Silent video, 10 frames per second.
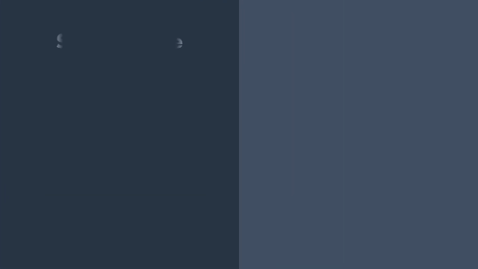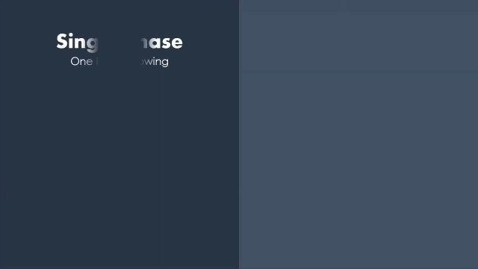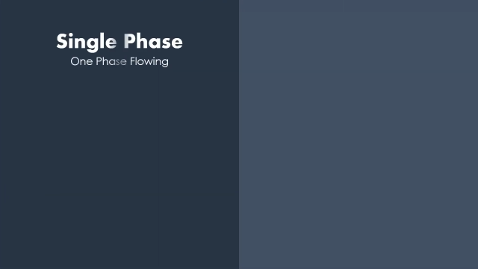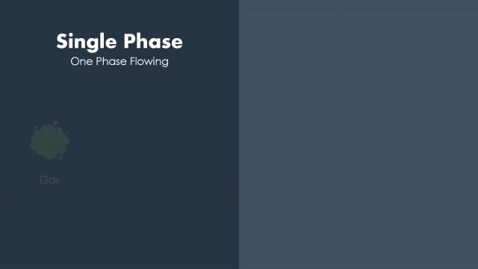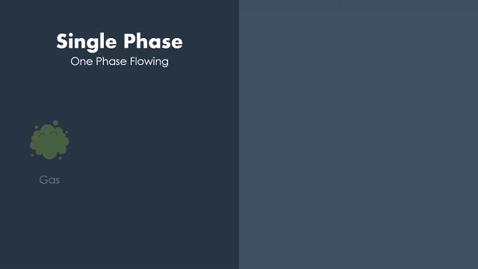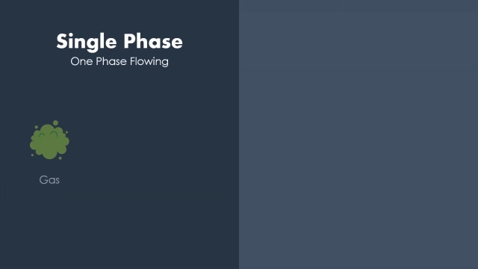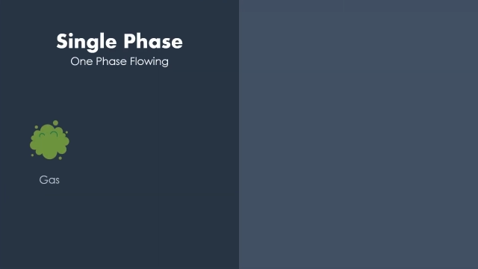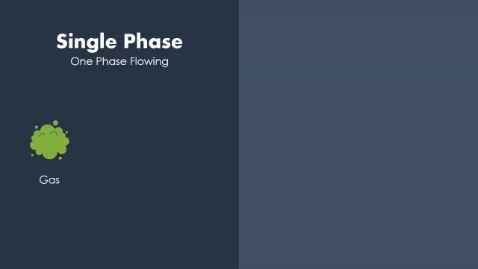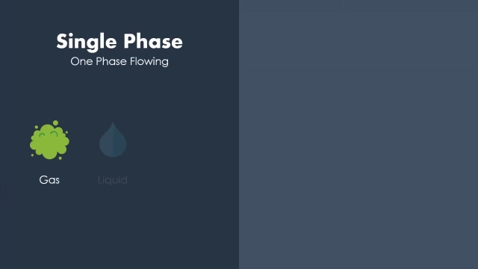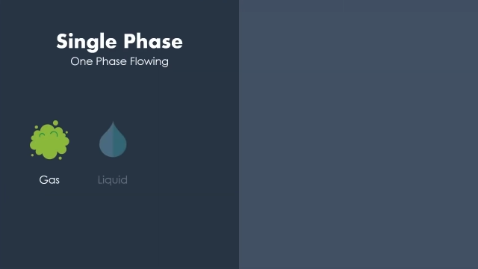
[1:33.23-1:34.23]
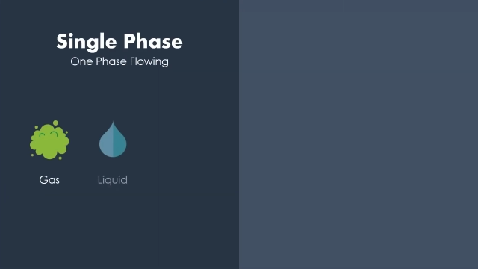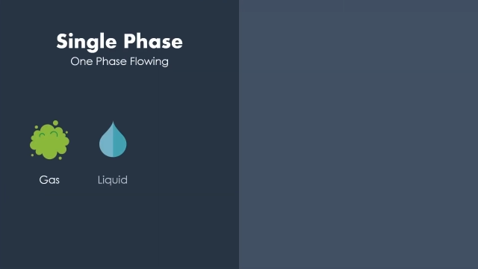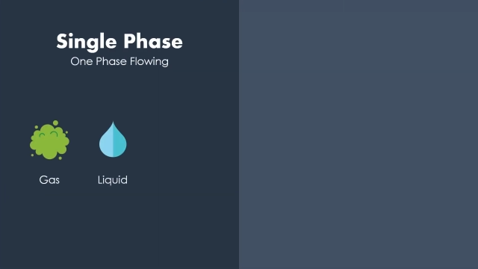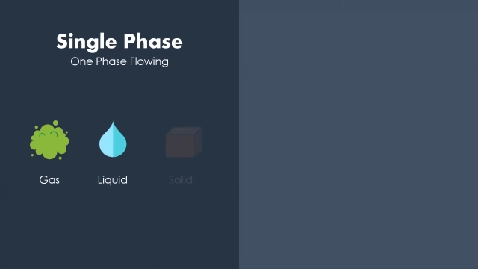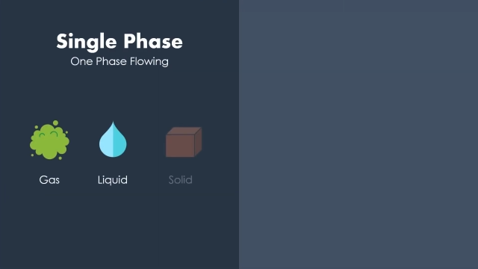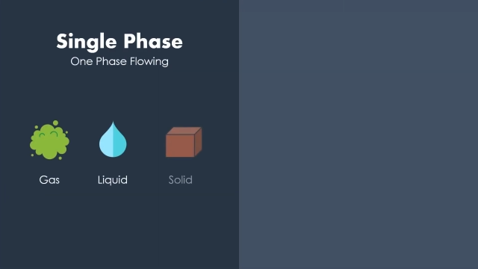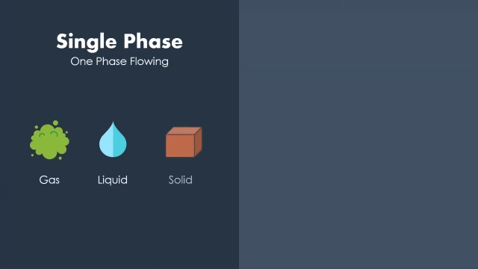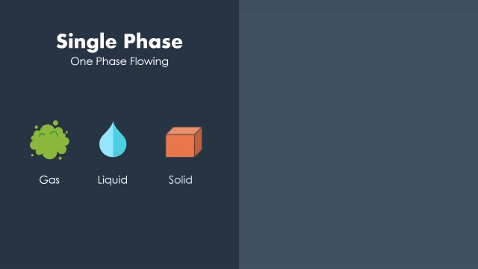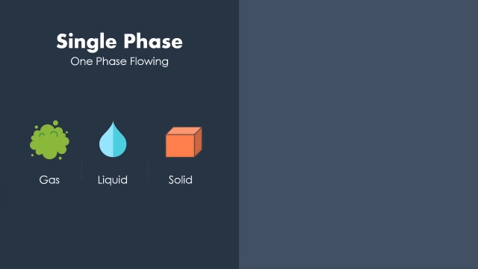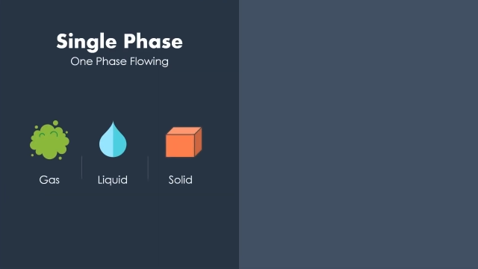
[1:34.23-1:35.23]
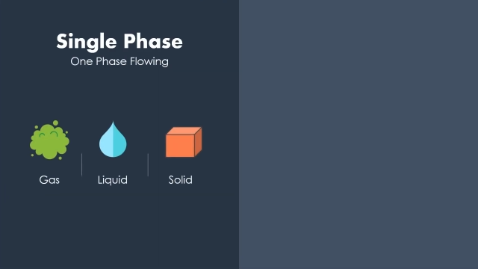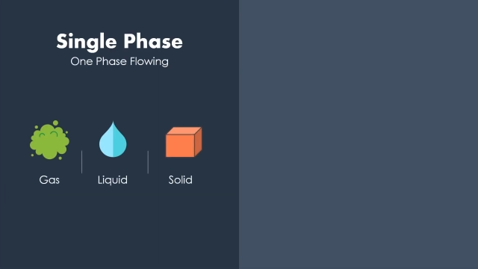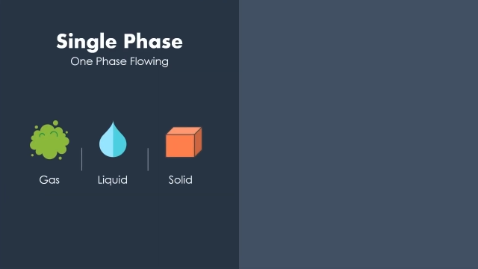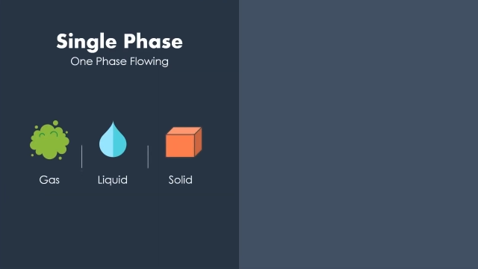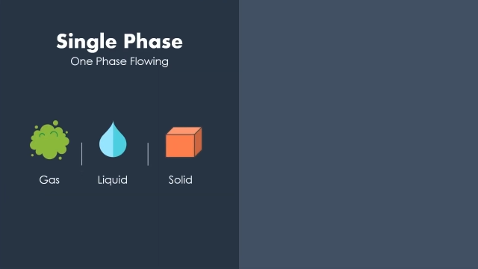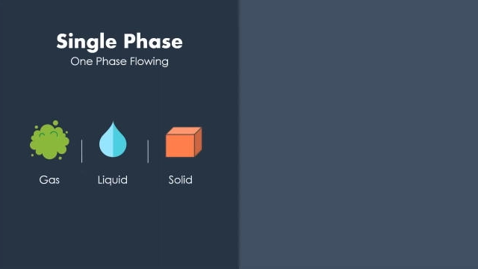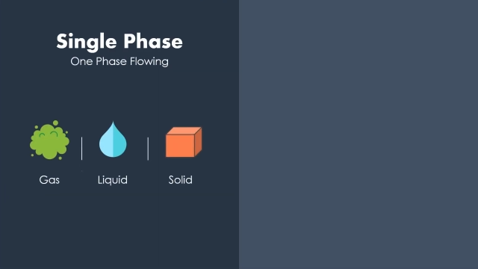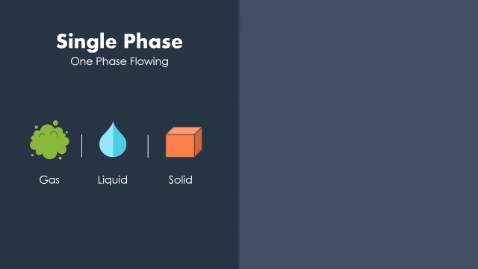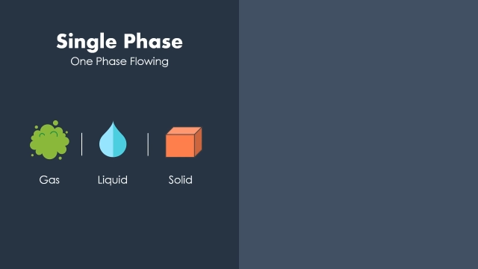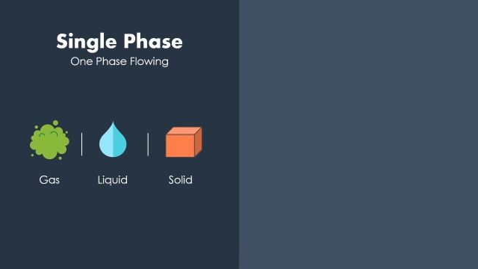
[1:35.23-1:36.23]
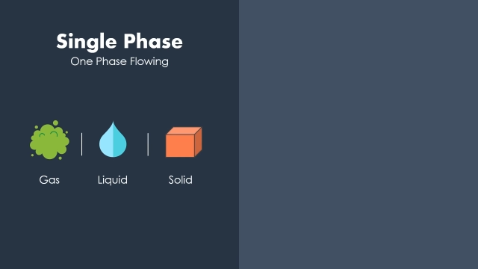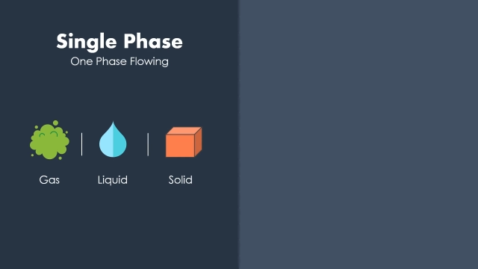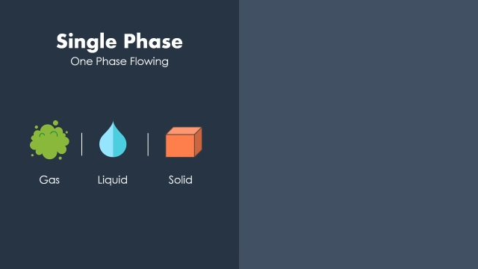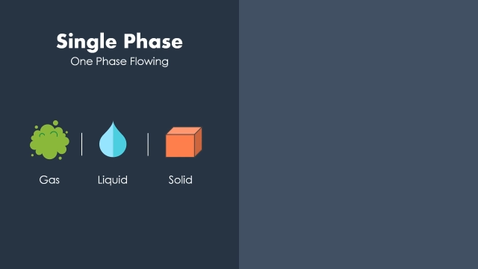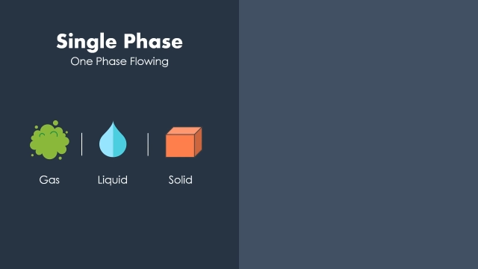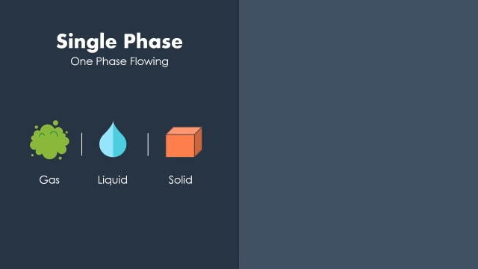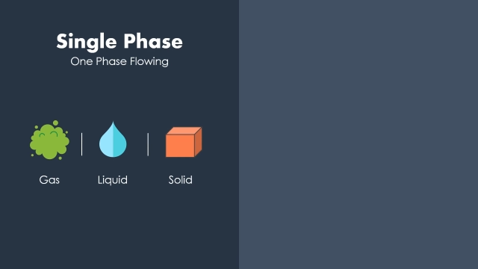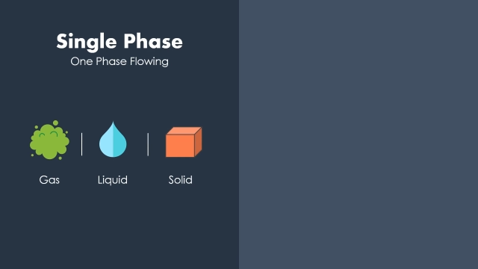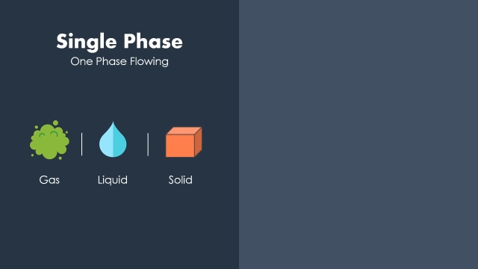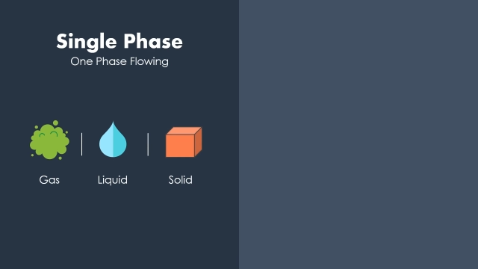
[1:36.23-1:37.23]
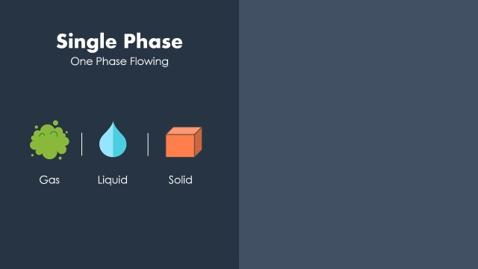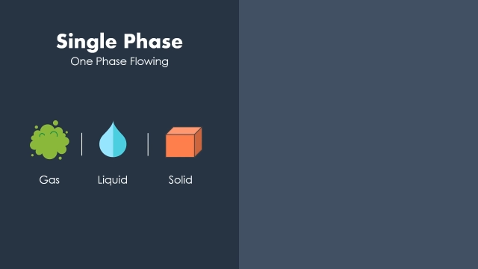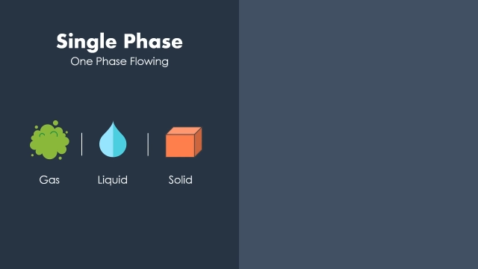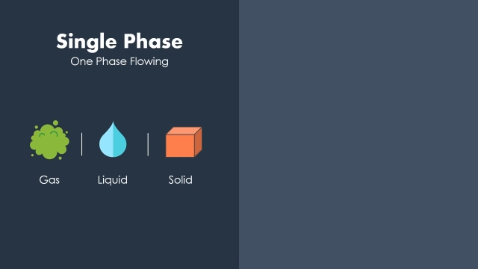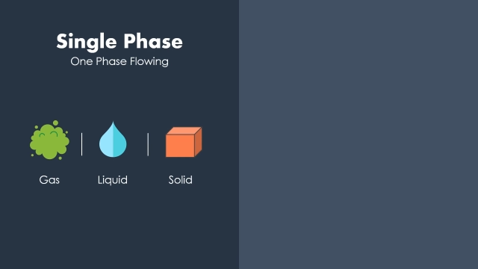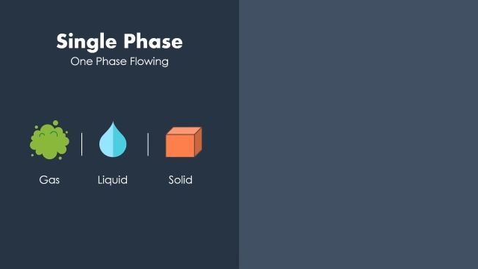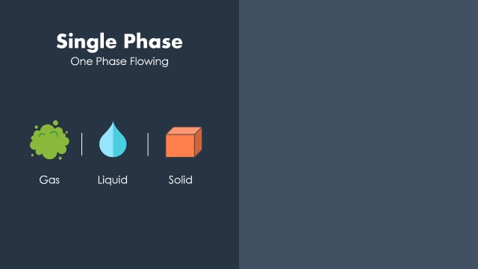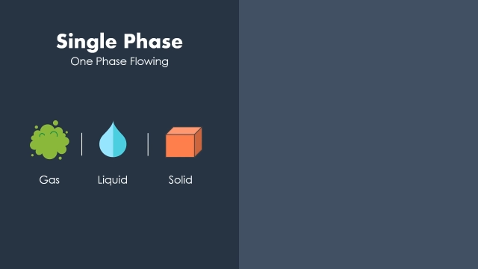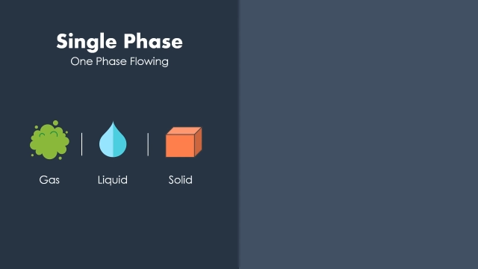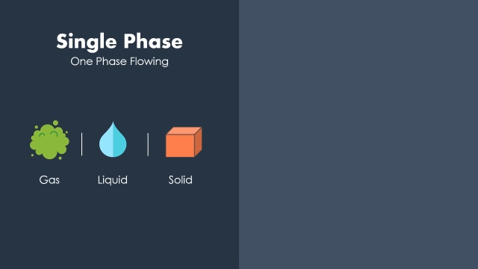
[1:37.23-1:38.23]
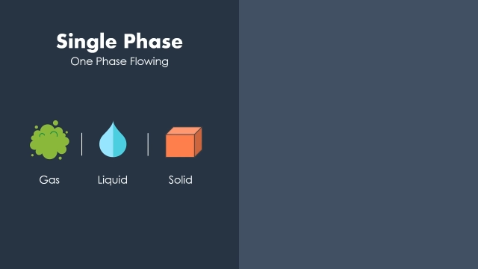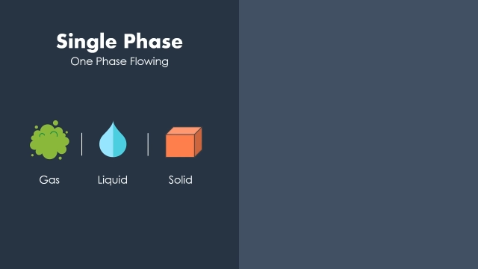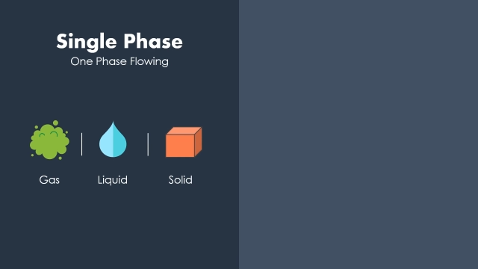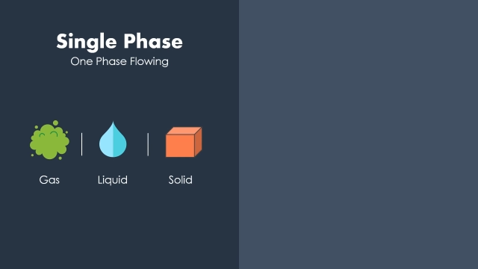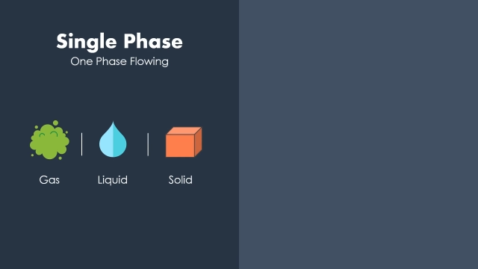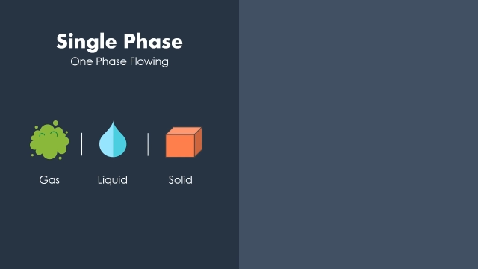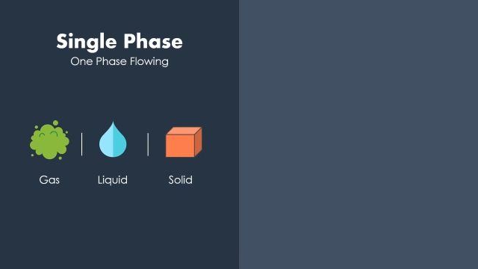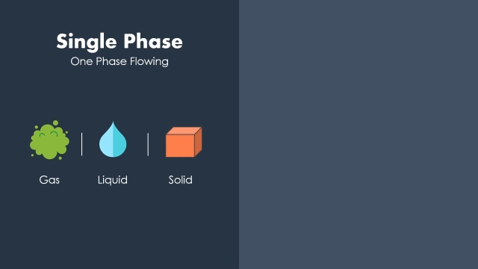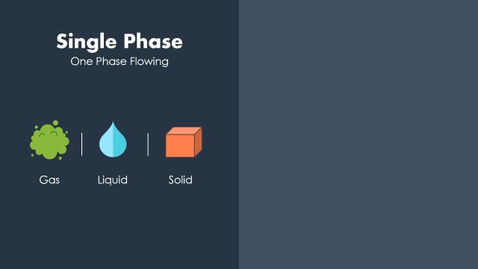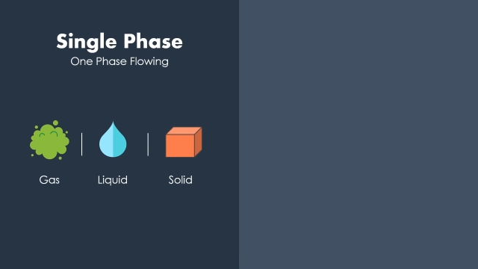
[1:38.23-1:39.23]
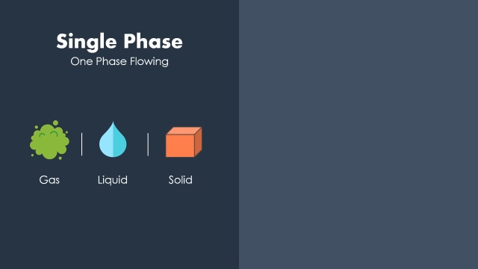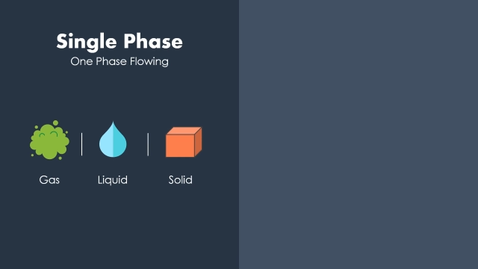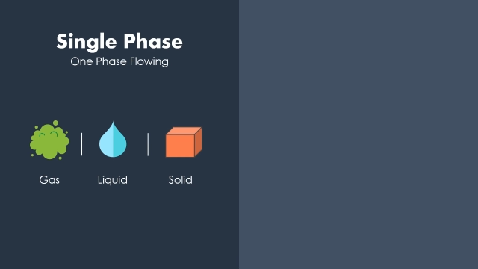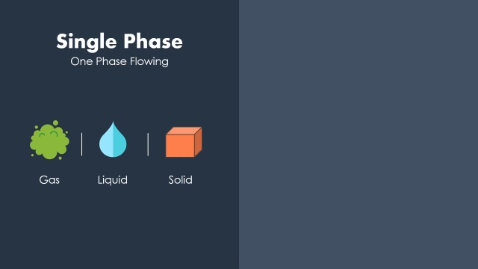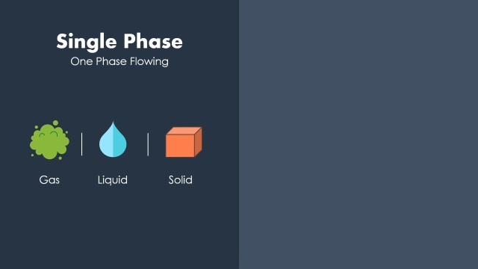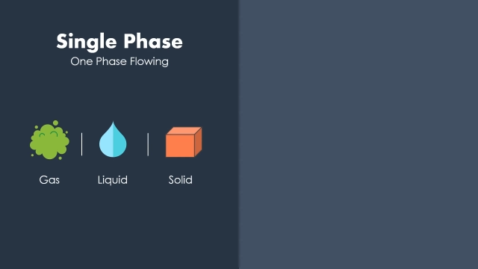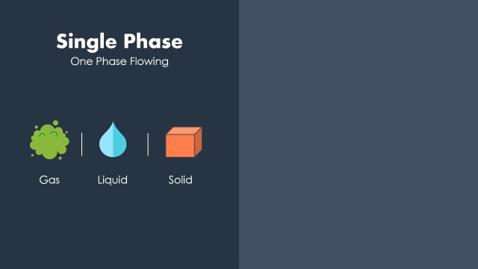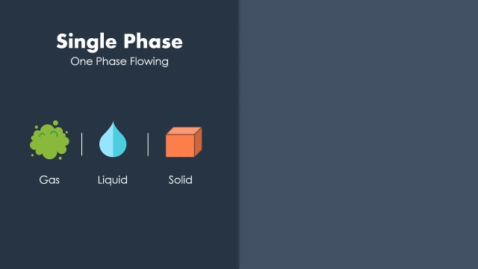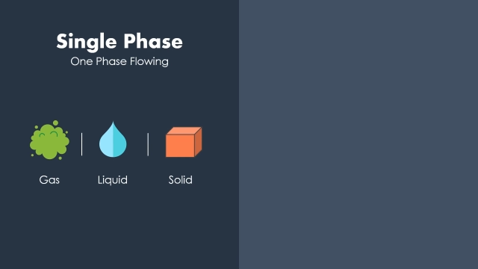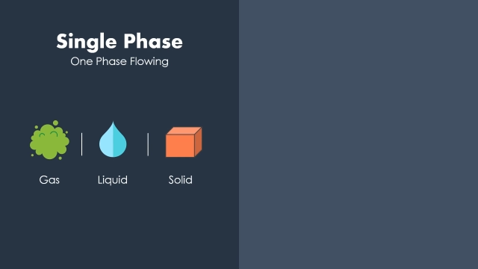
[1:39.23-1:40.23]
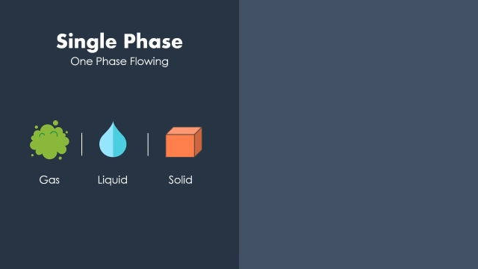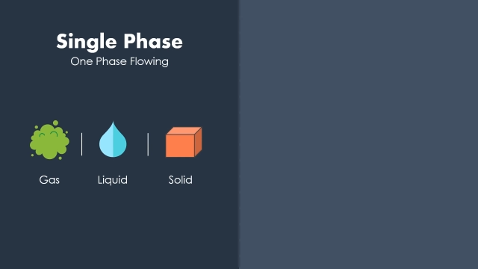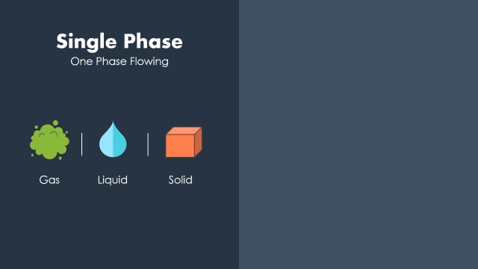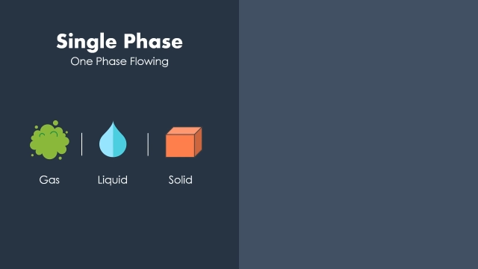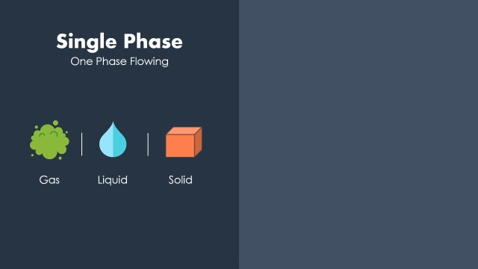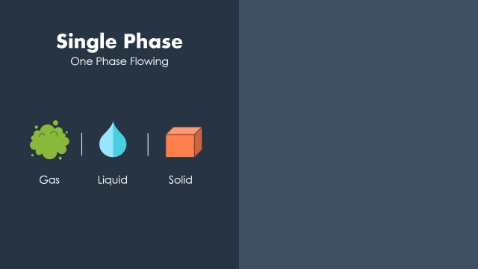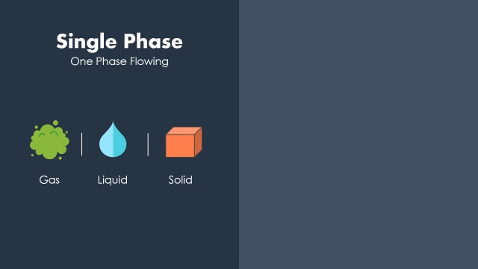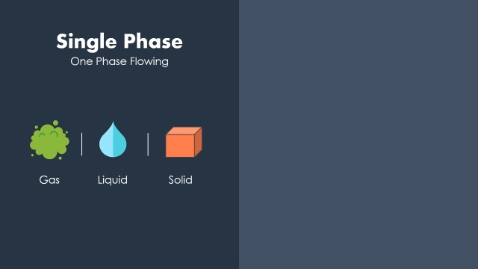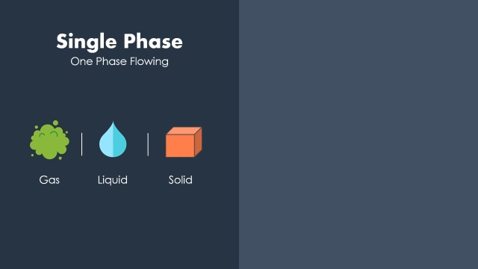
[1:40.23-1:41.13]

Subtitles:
No face is visible, so there are no lips to read.